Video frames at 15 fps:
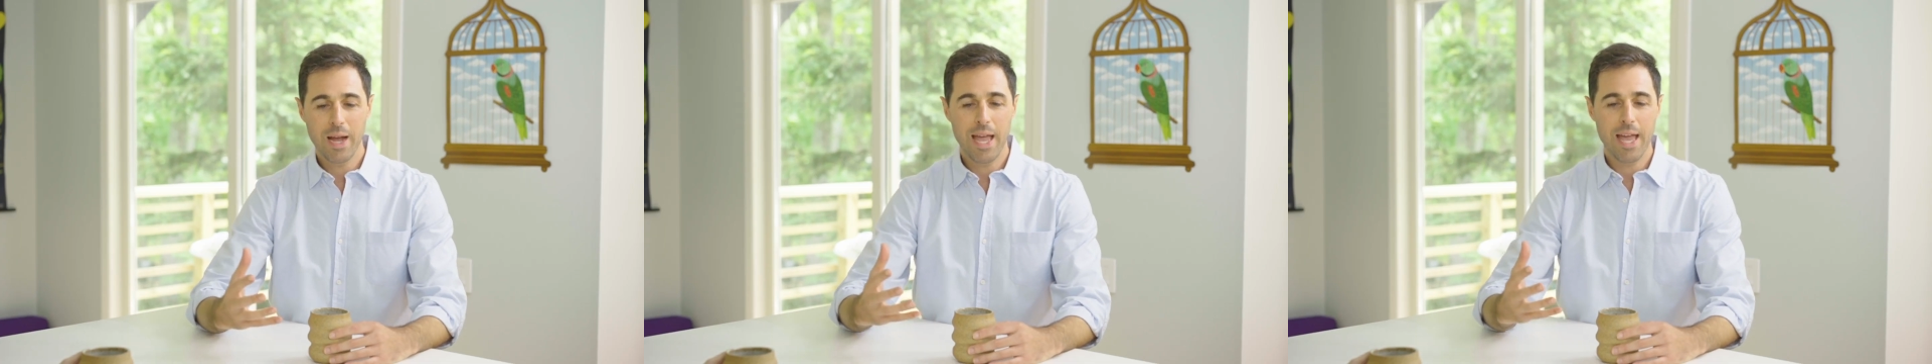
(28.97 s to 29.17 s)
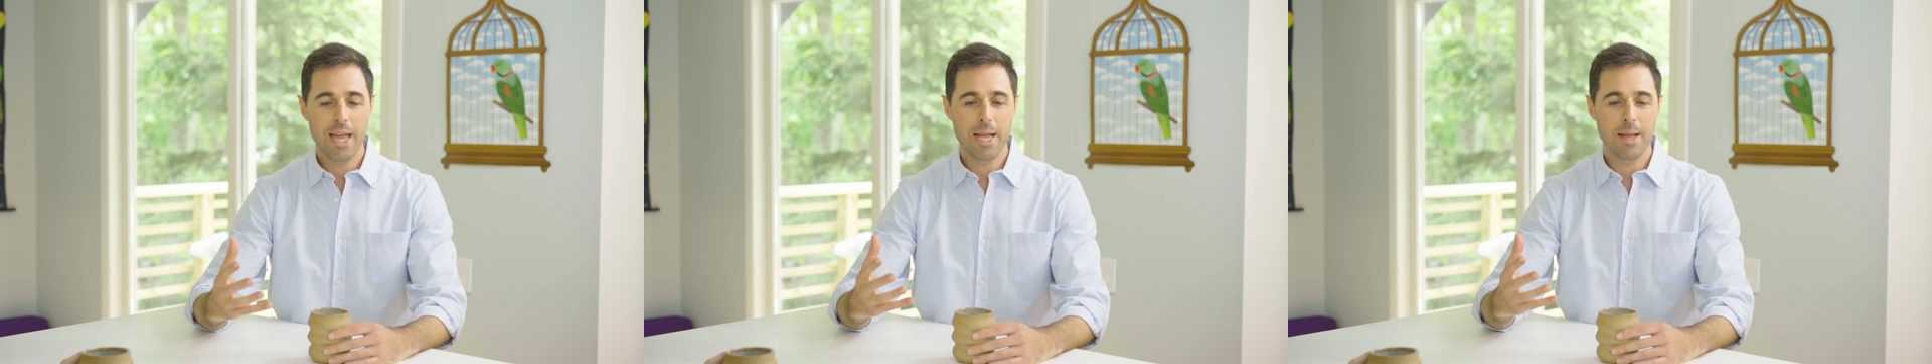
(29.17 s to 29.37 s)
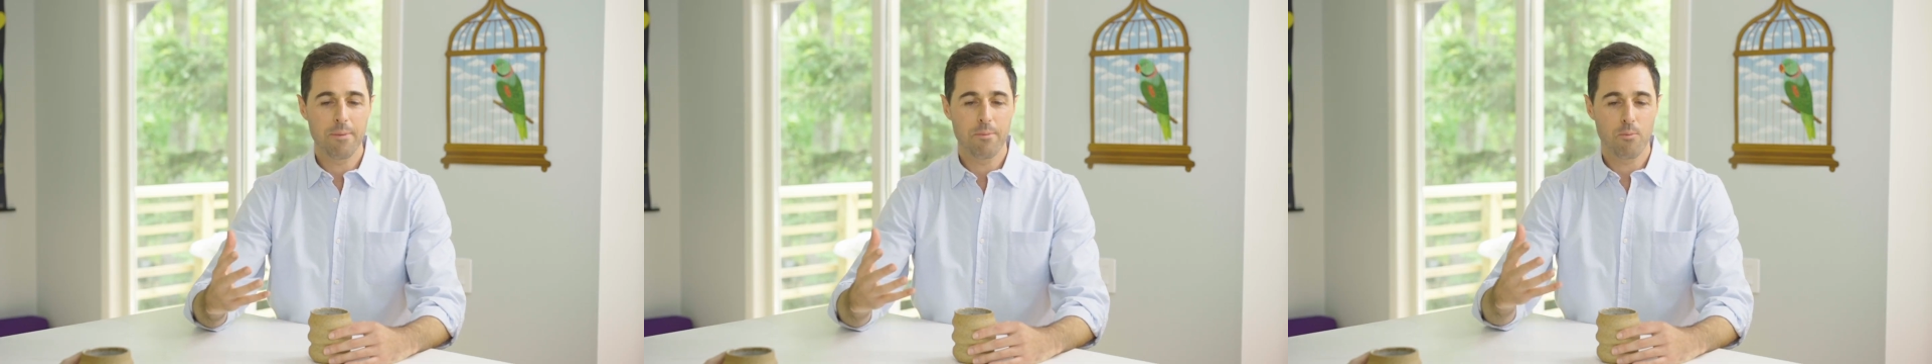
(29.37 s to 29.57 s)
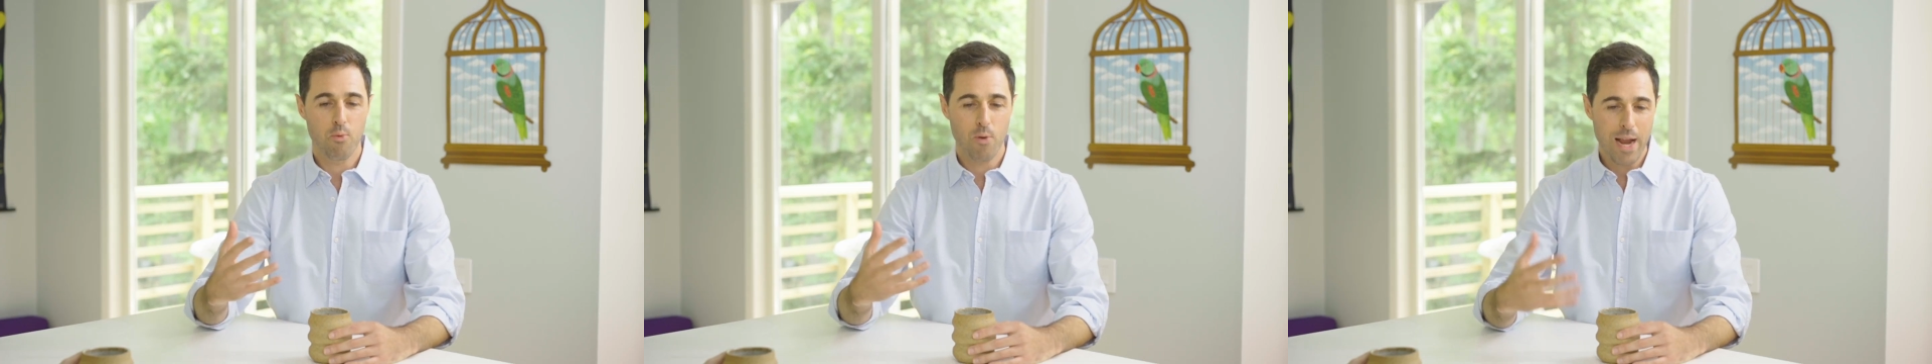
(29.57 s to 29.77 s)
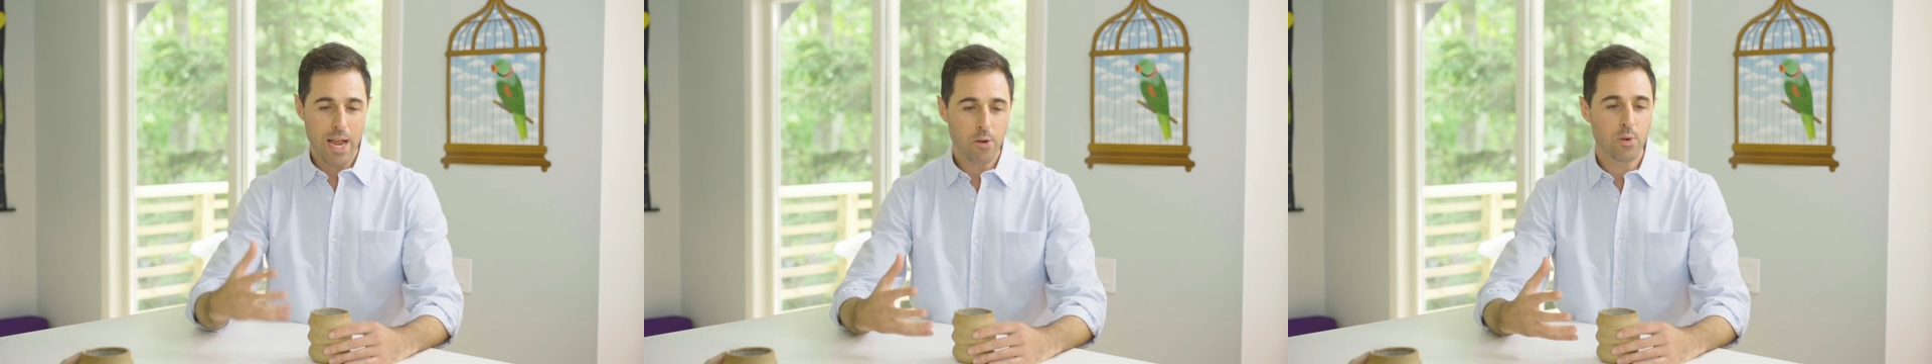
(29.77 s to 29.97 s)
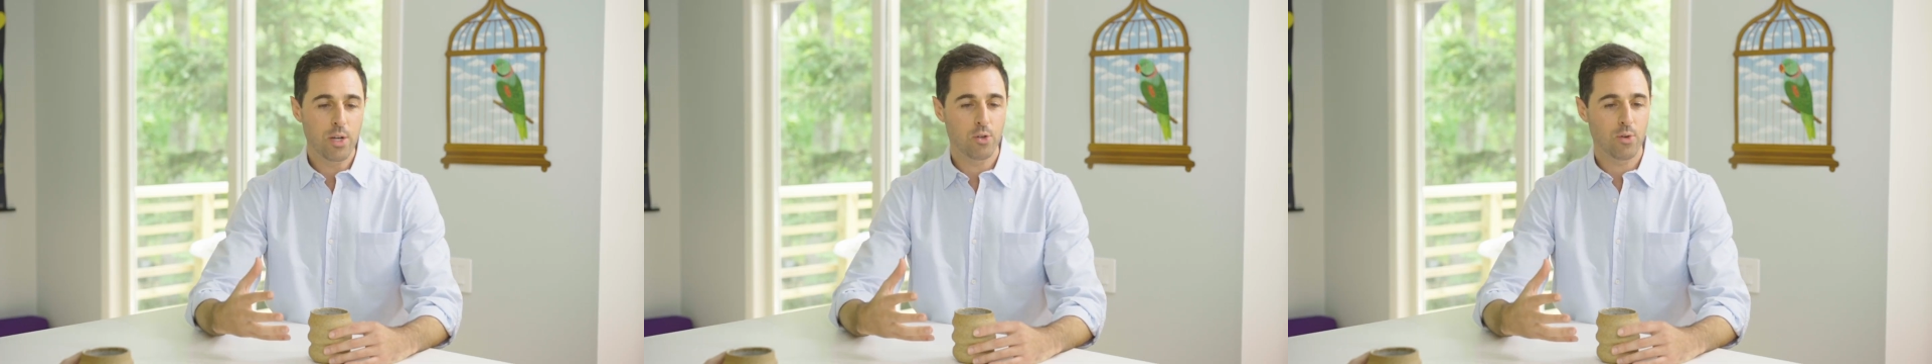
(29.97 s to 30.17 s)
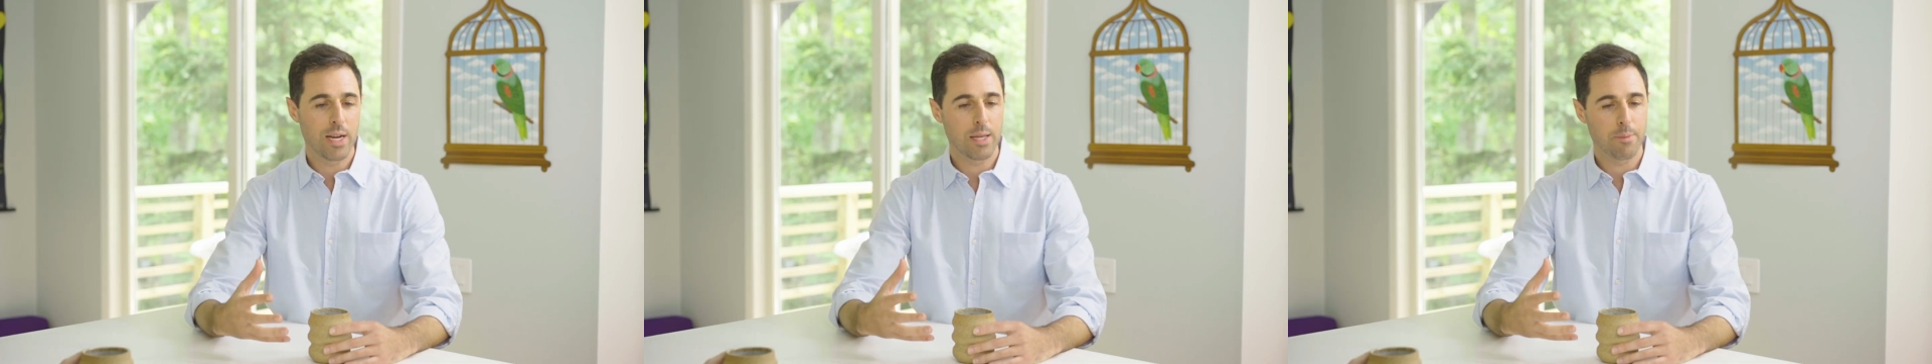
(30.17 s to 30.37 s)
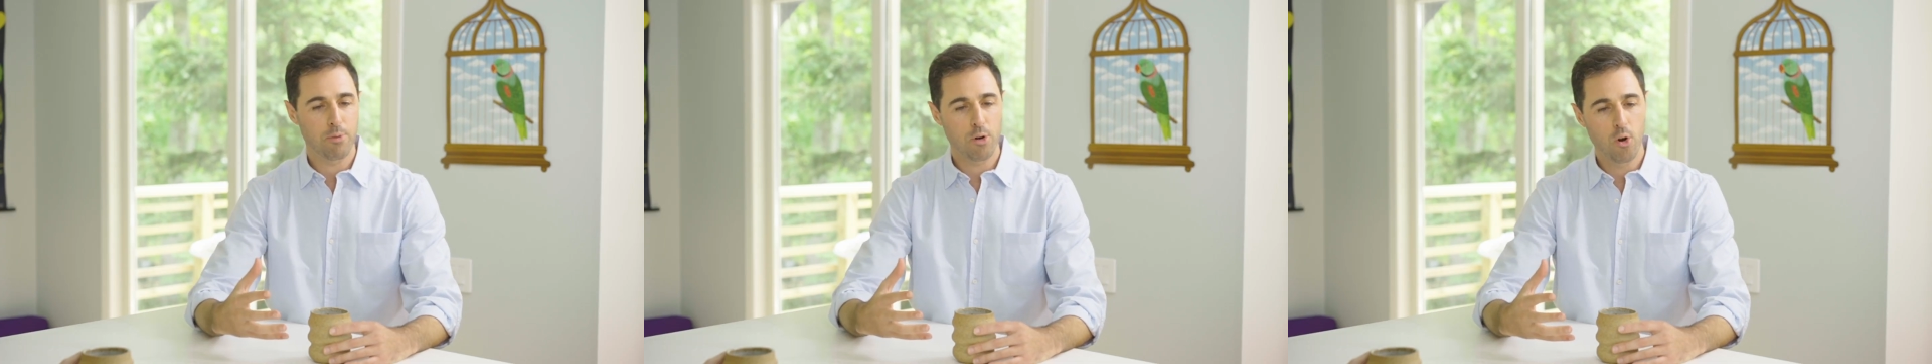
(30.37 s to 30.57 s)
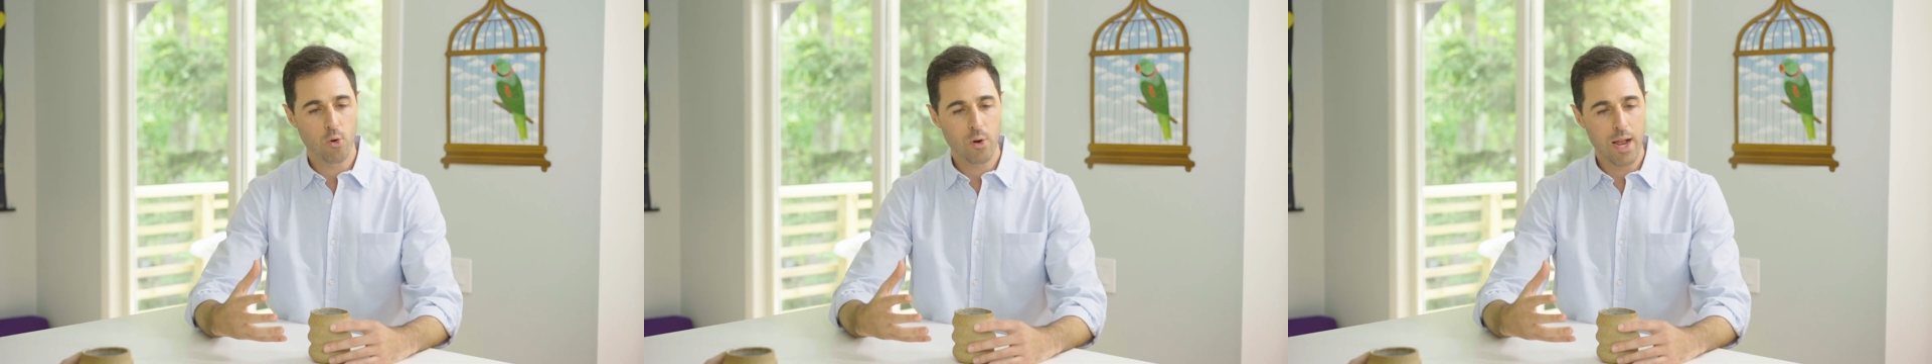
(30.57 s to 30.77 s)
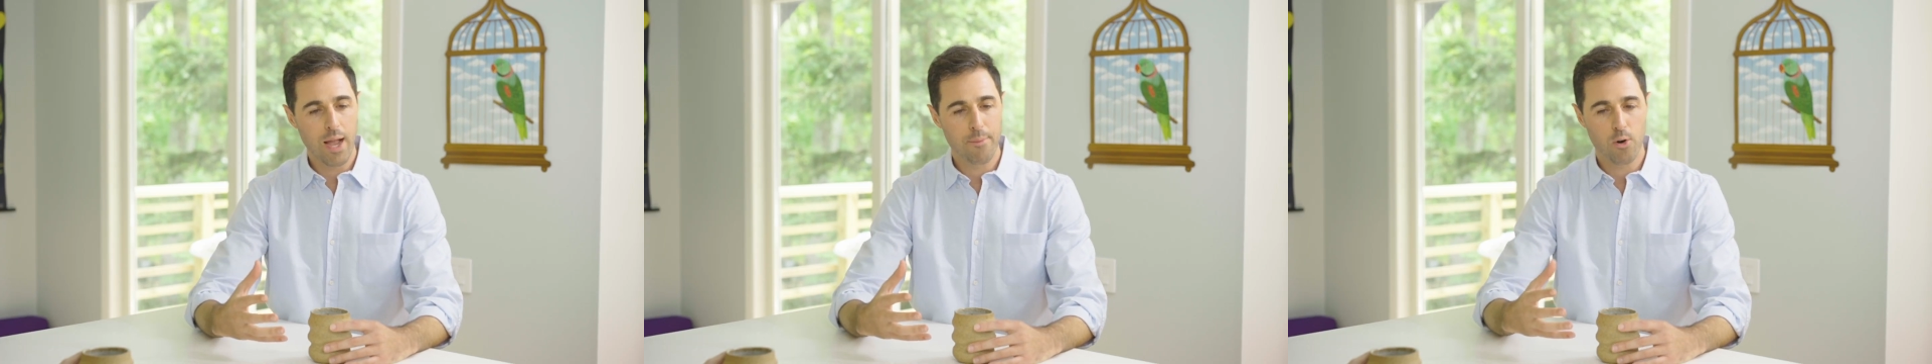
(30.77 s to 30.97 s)
a brain retraining
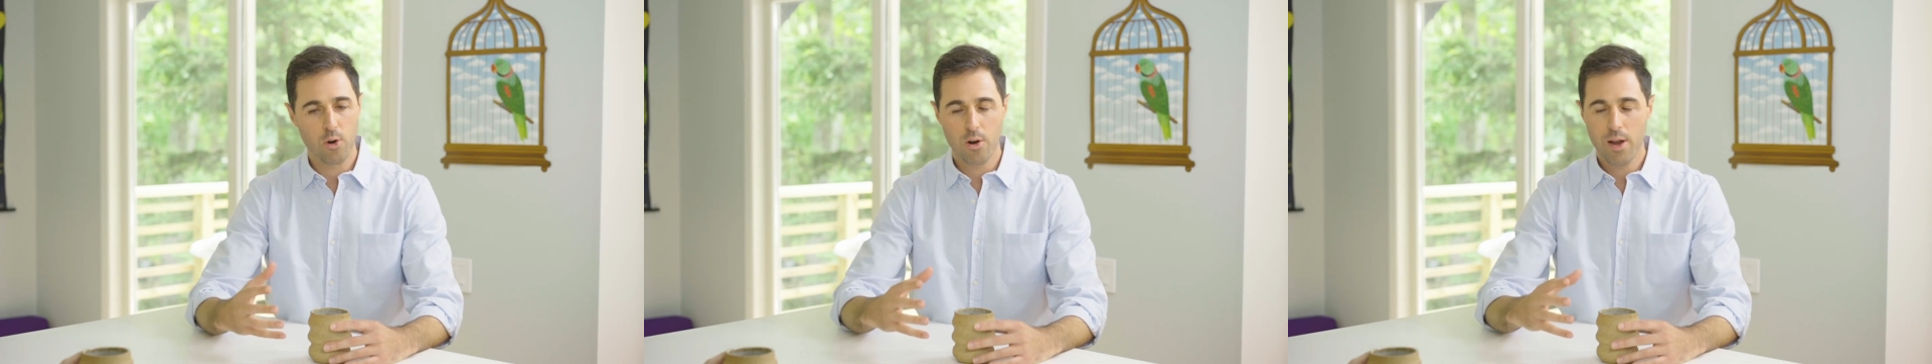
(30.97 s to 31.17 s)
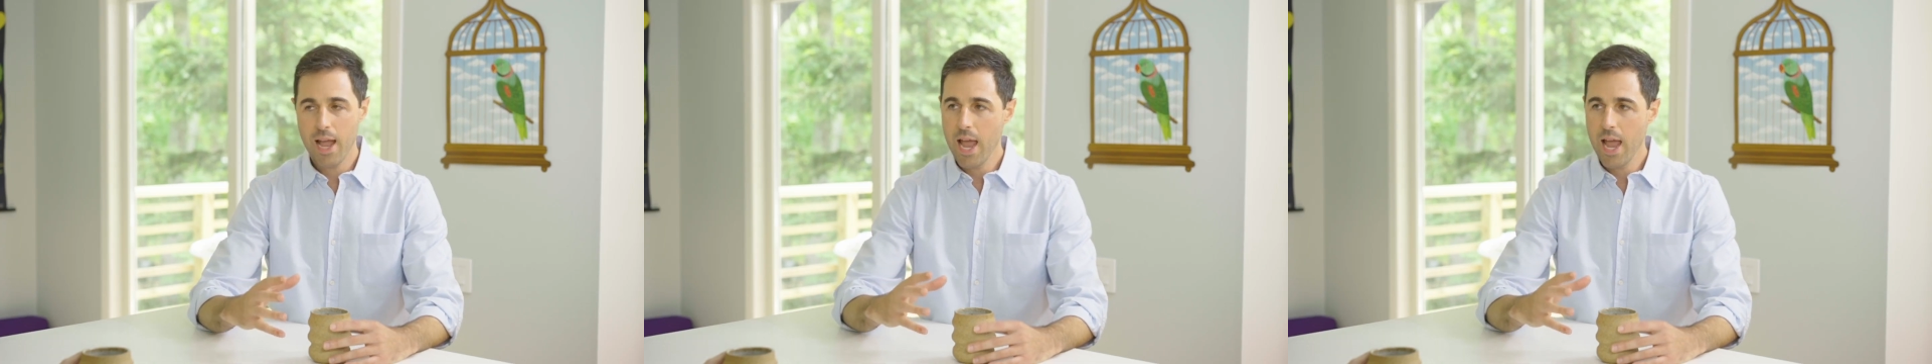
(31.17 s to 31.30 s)
program or